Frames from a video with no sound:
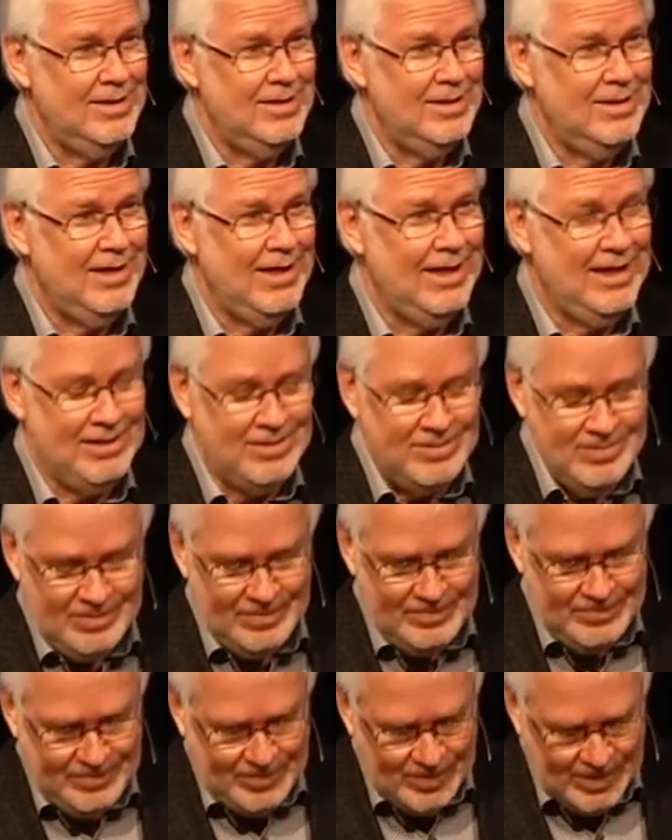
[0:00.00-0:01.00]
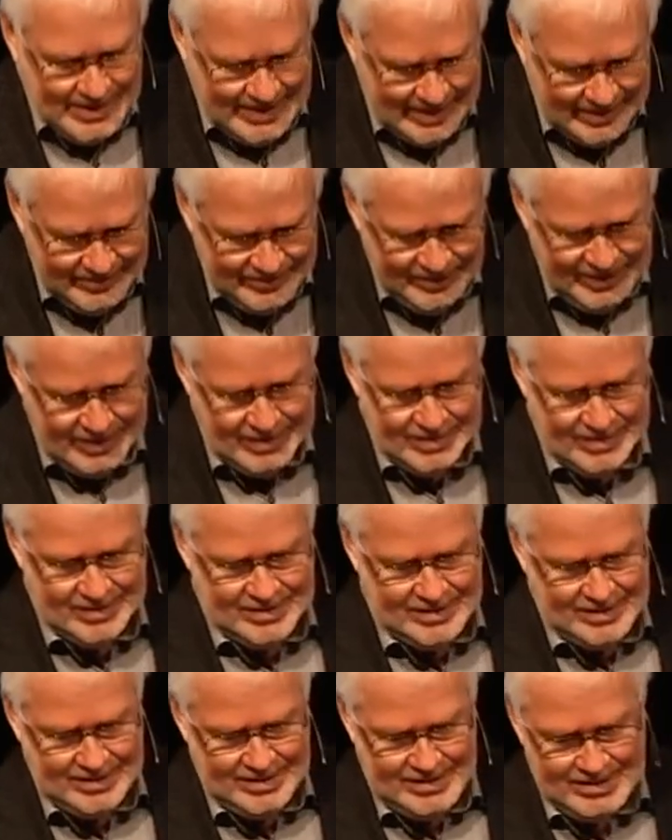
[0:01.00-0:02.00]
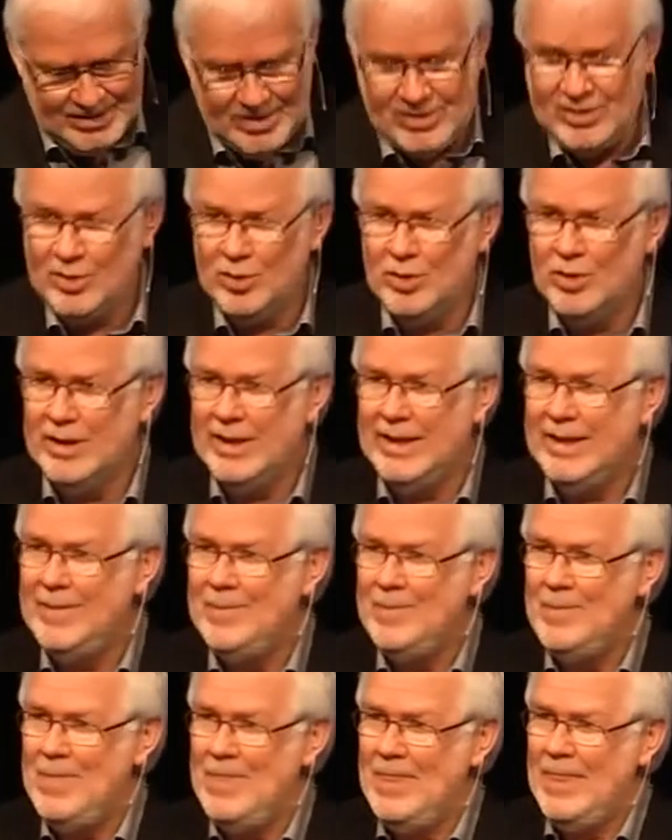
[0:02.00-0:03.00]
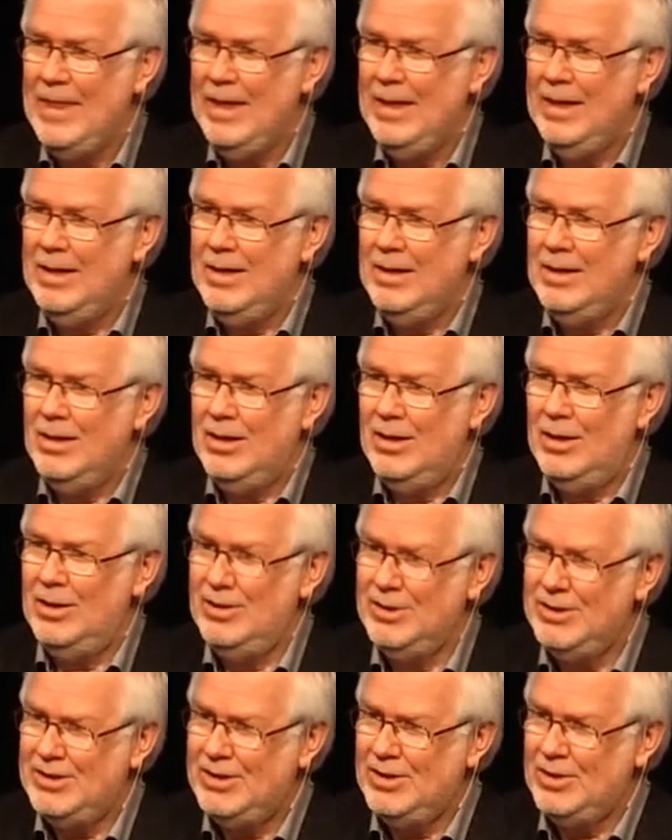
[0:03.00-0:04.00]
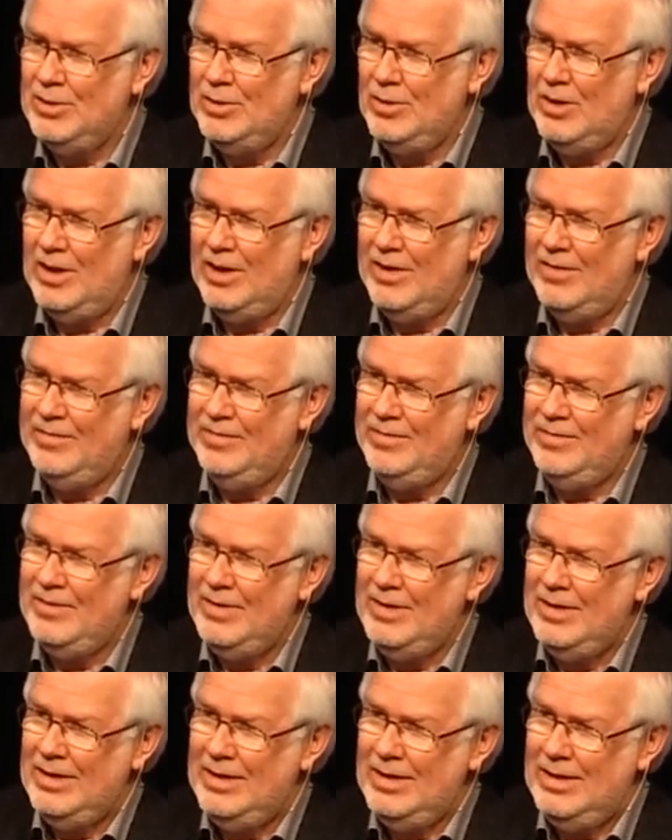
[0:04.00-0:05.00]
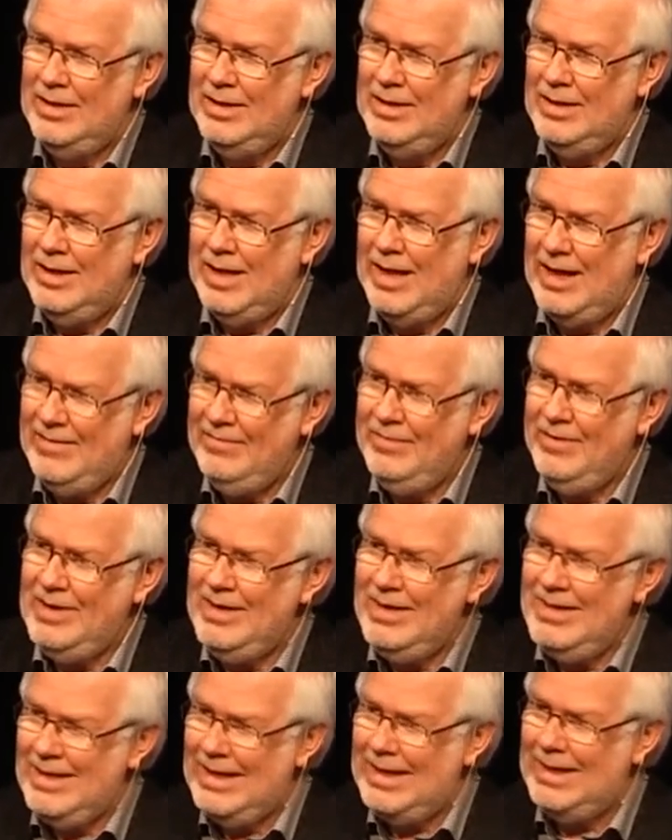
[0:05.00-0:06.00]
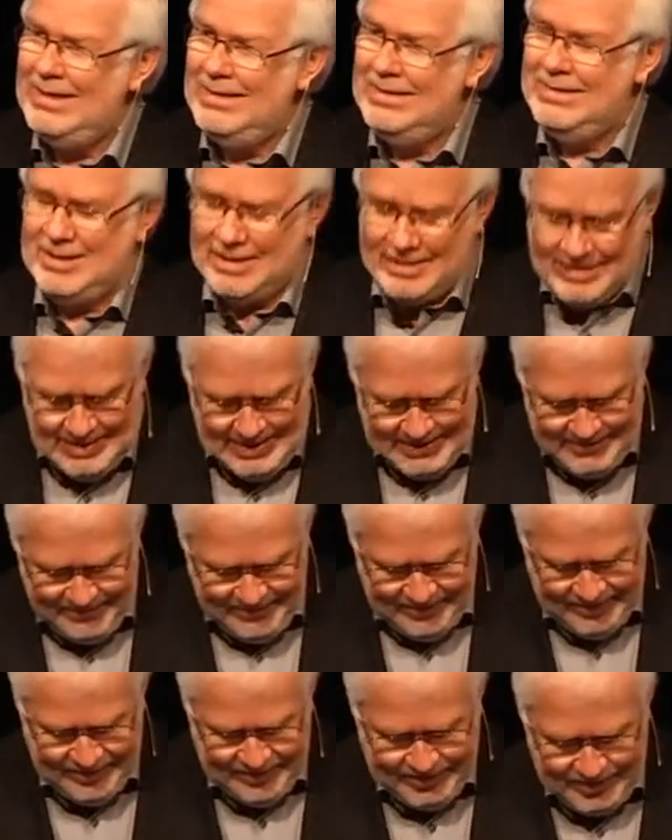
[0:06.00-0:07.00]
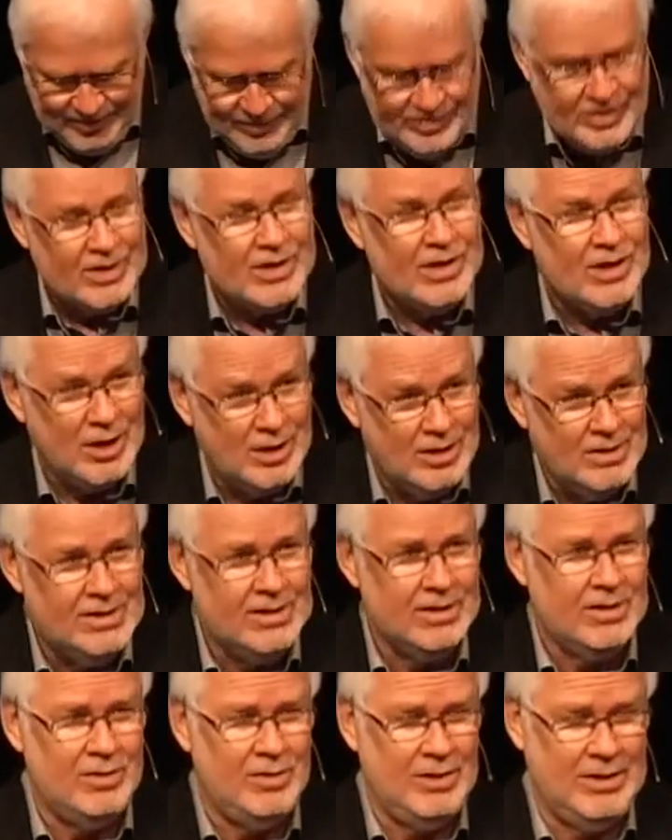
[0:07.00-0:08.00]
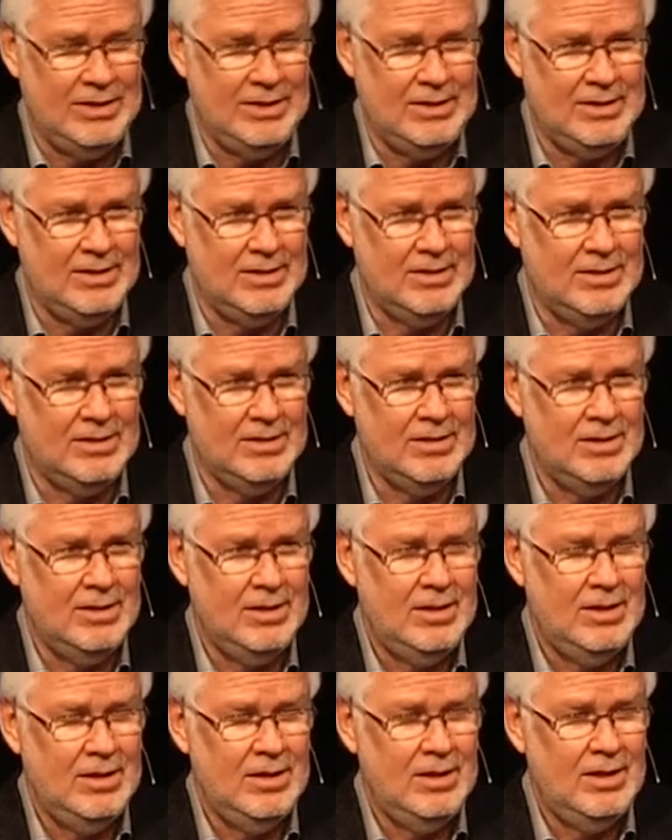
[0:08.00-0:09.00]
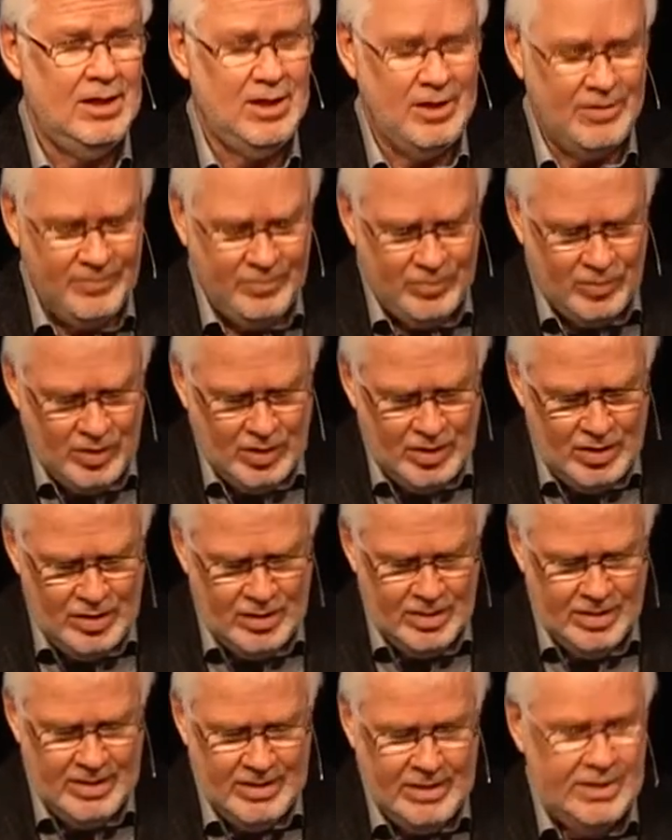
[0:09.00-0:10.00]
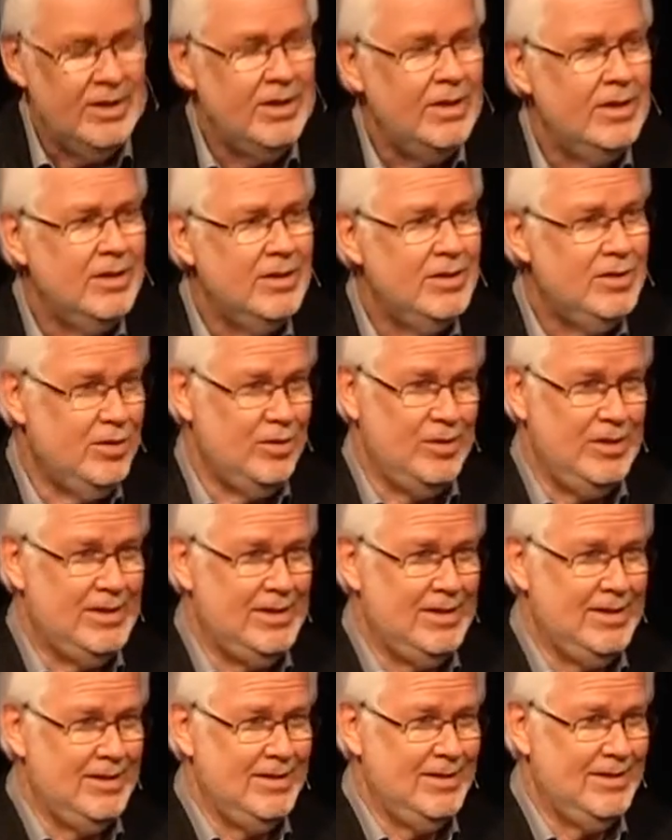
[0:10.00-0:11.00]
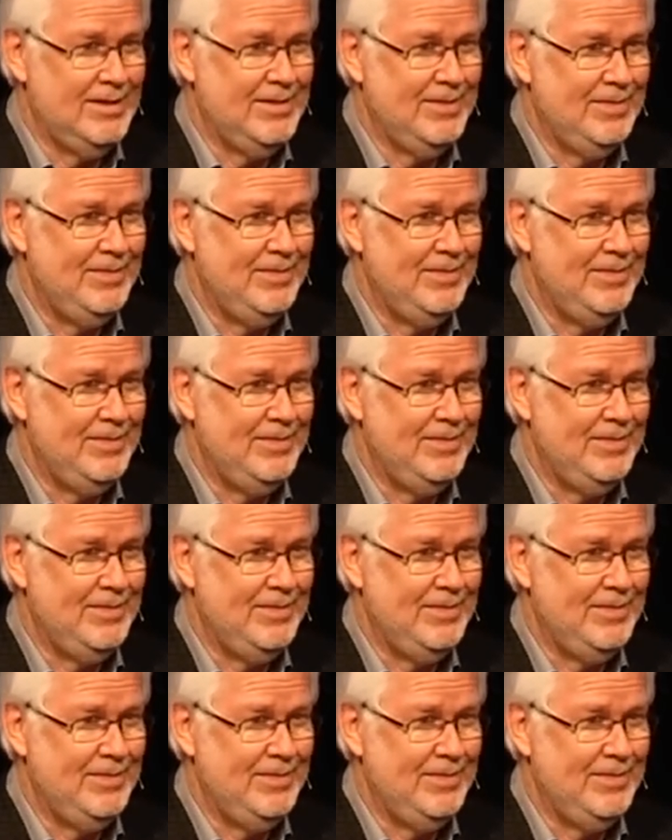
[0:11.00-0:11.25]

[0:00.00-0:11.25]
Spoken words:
and forgiveness. It's a story also of having then to live through the consequences of wrong choices.